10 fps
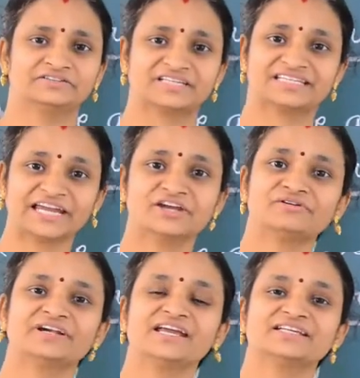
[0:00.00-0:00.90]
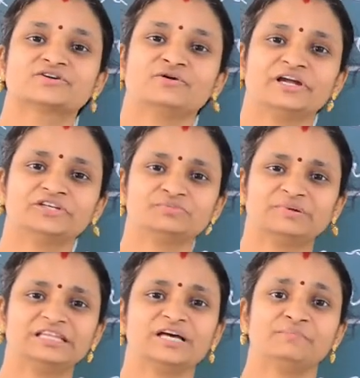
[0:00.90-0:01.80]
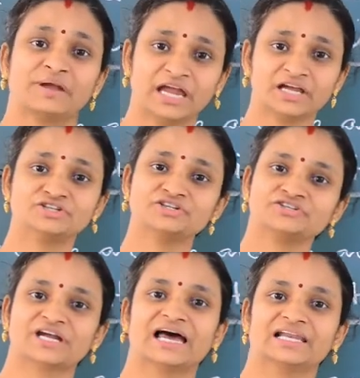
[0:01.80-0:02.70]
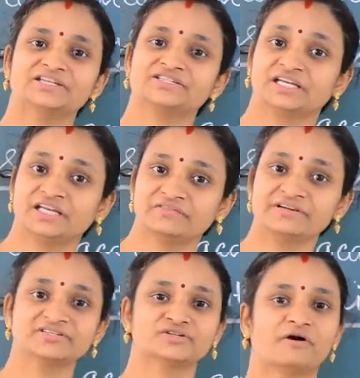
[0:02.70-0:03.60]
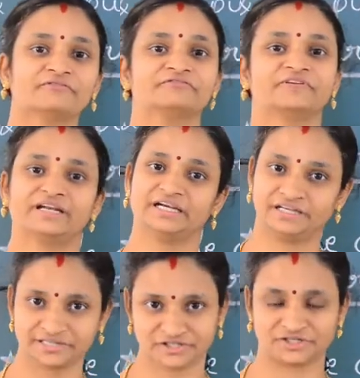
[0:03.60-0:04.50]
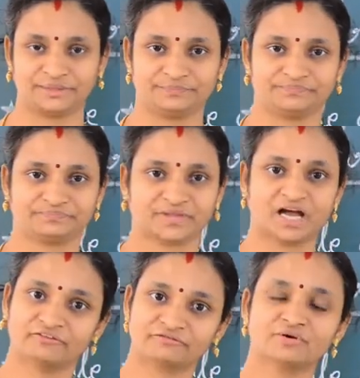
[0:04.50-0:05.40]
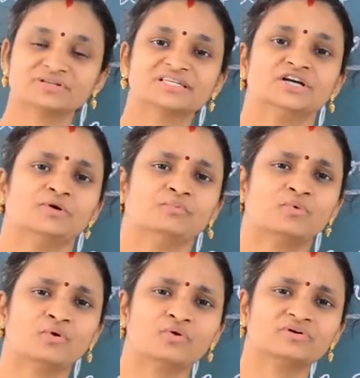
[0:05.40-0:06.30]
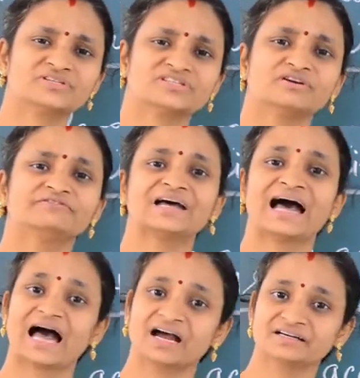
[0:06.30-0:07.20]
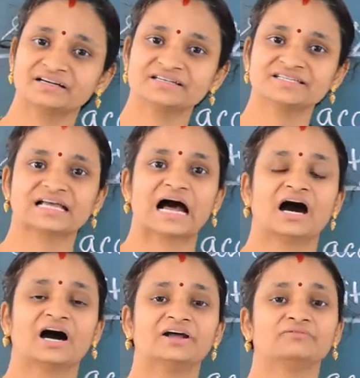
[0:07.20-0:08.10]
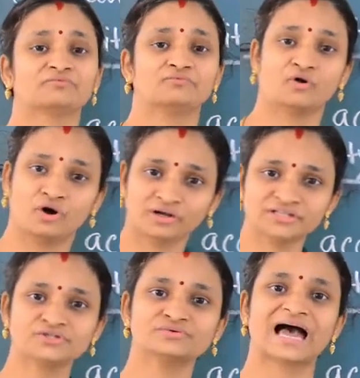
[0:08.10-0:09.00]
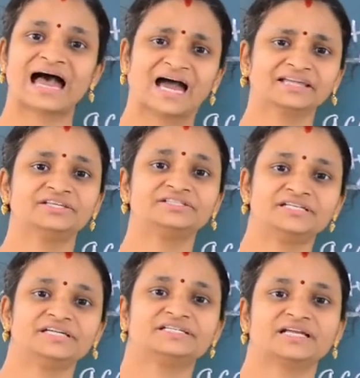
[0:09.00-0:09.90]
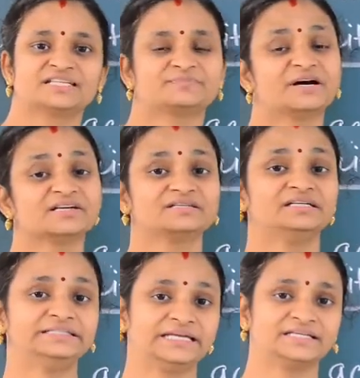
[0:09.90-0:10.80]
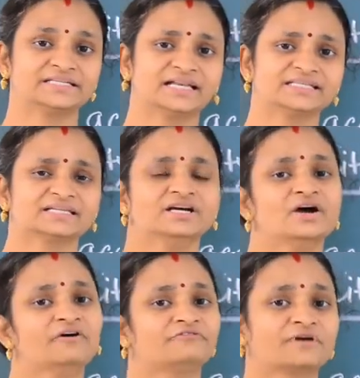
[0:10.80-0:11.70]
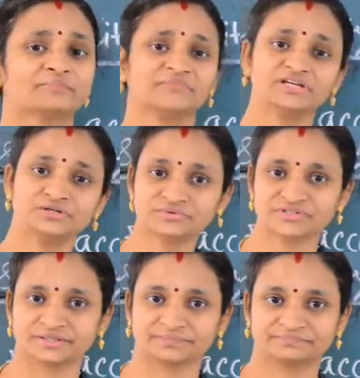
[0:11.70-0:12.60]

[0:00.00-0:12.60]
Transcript: security is going to be the major challenge in our software industry. Of course, most of the hackers wants to hack the details, personal details from the user.